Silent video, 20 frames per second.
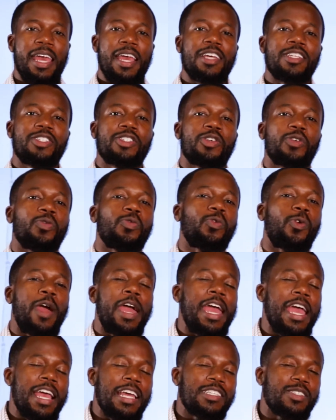is to
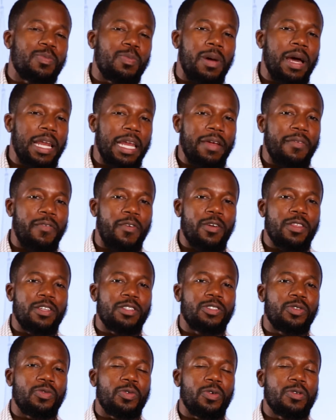raise money for
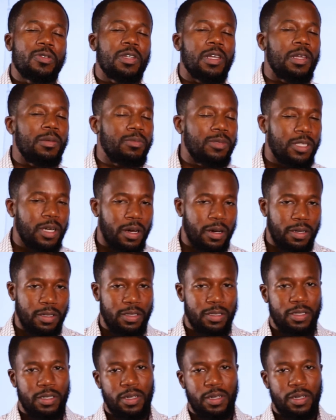the Jerusalem church.